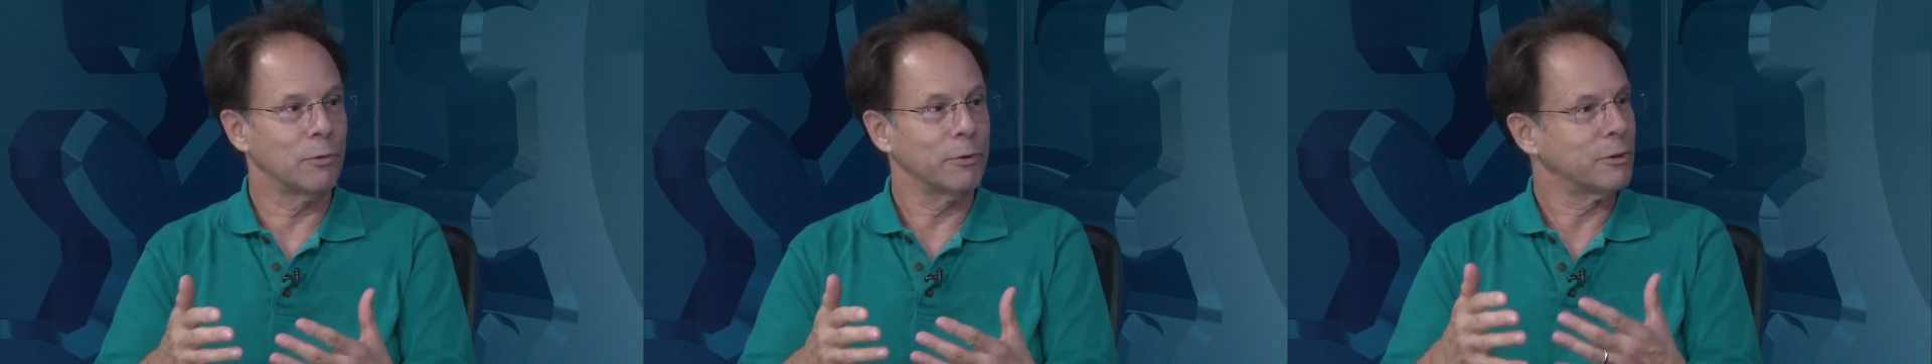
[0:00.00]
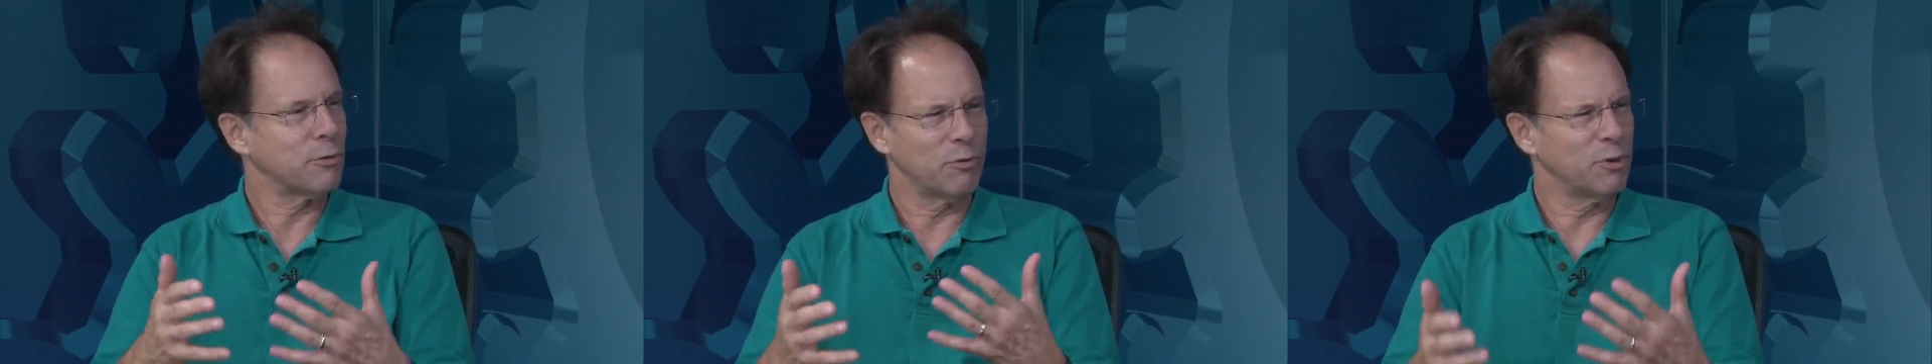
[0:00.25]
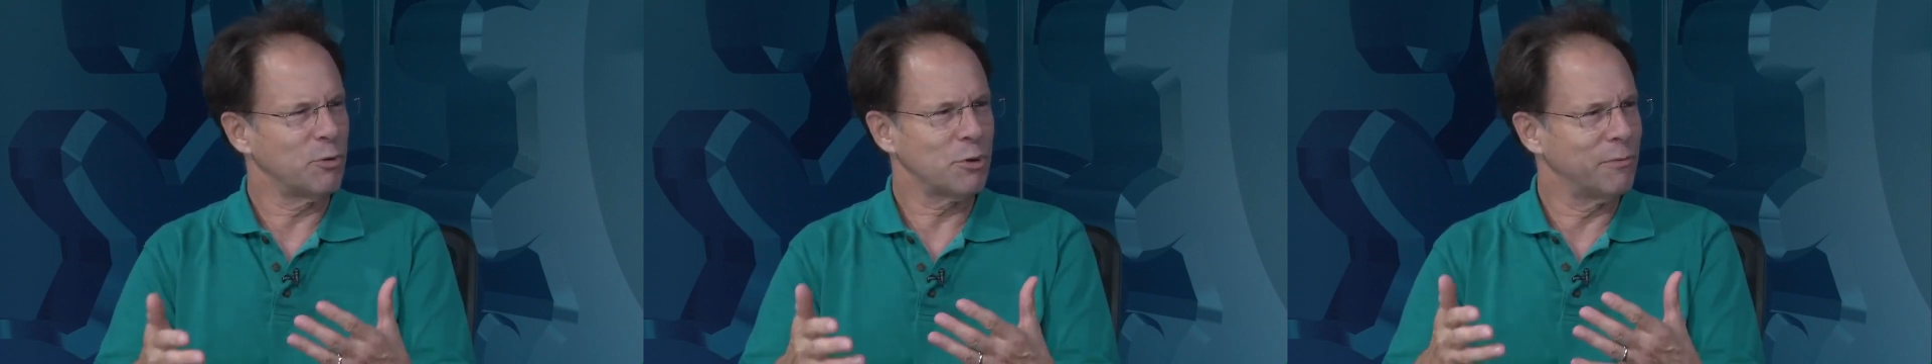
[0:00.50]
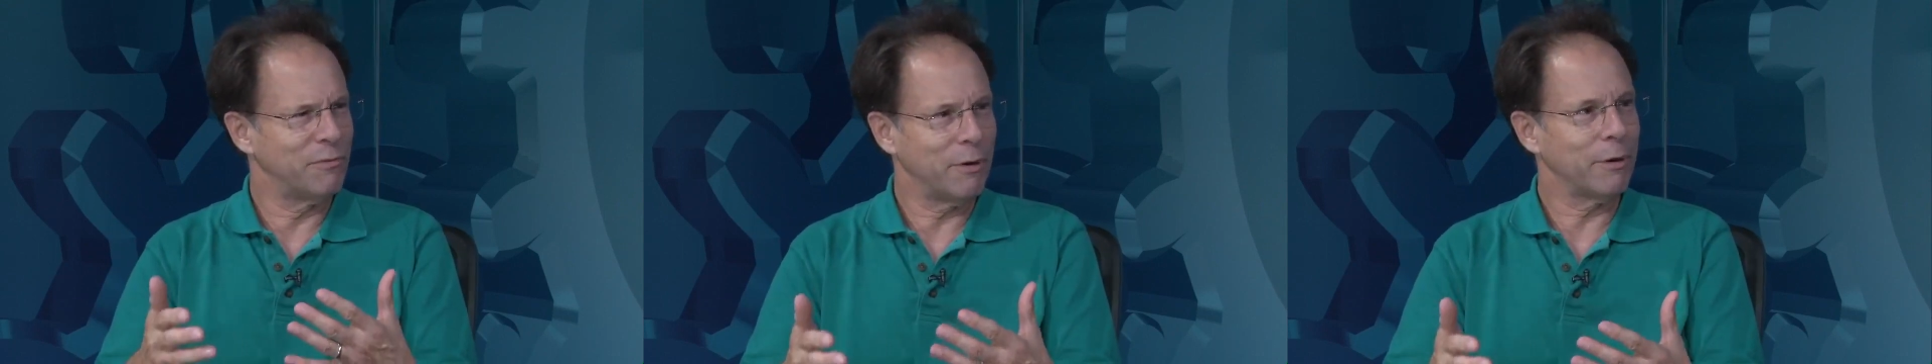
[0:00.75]
These are usually
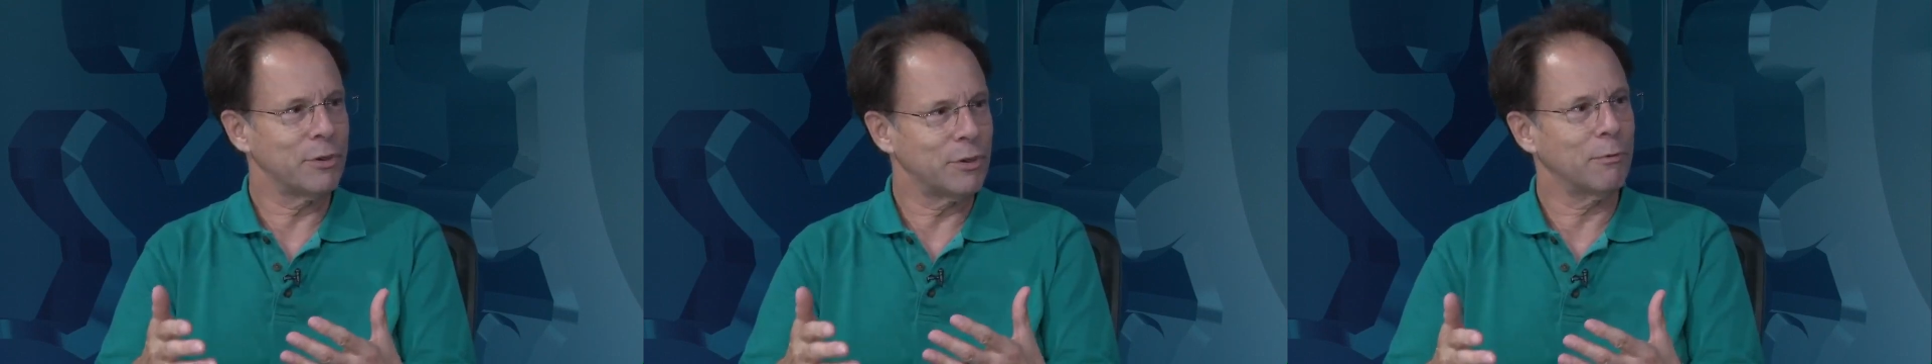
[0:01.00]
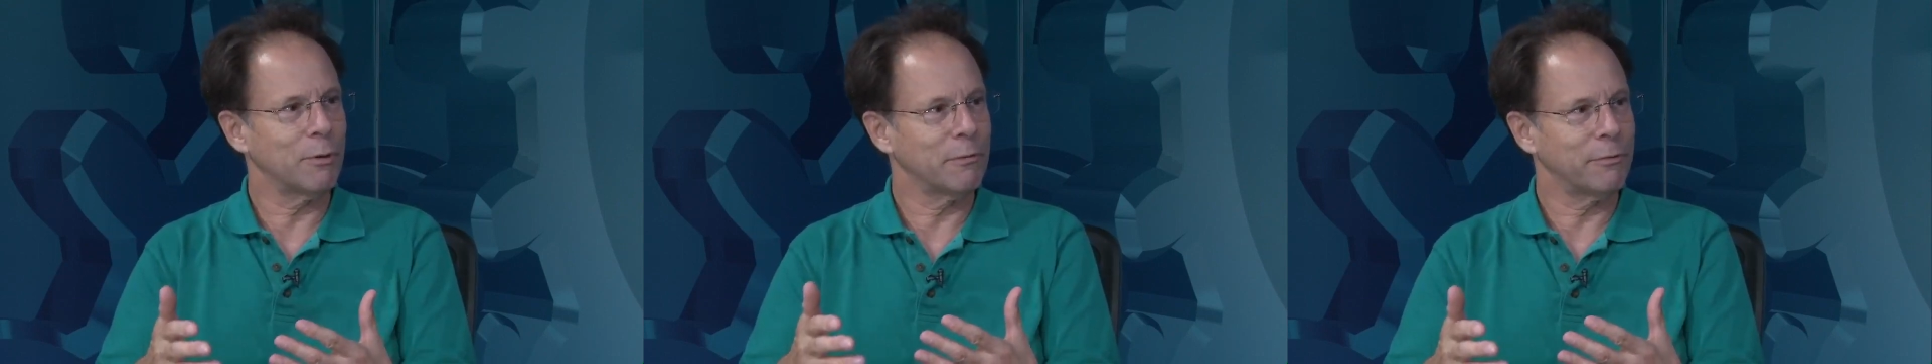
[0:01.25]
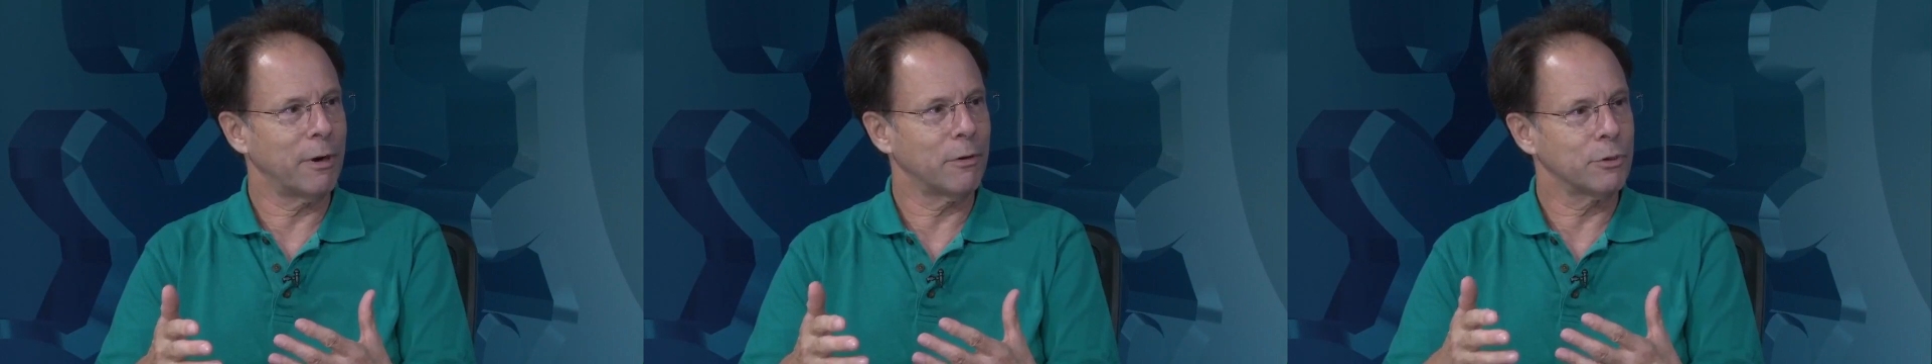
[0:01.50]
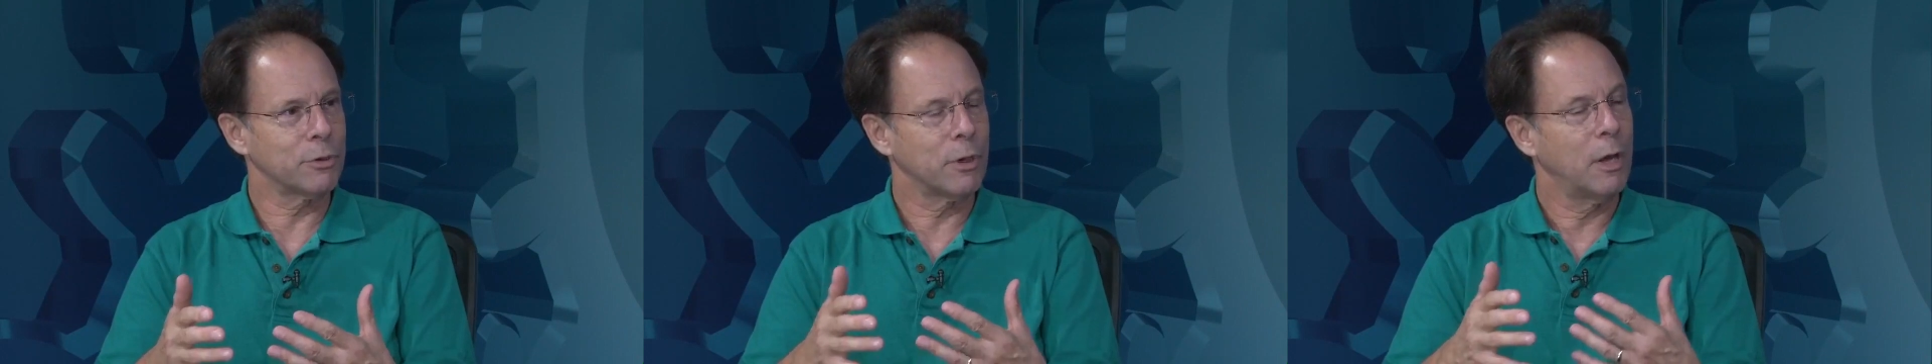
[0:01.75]
very secret
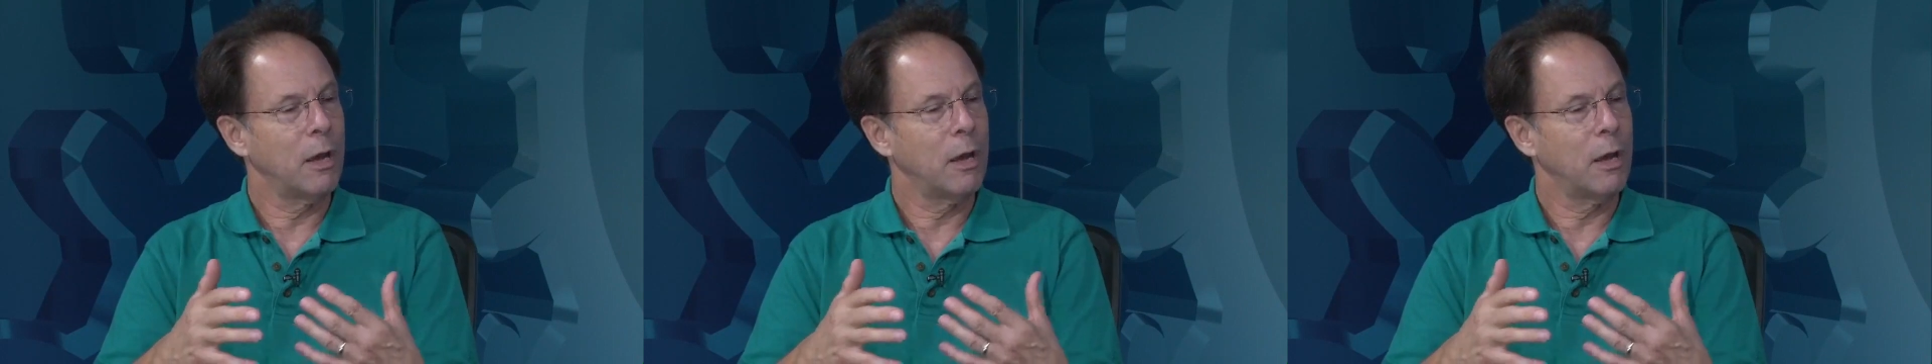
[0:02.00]
affairs.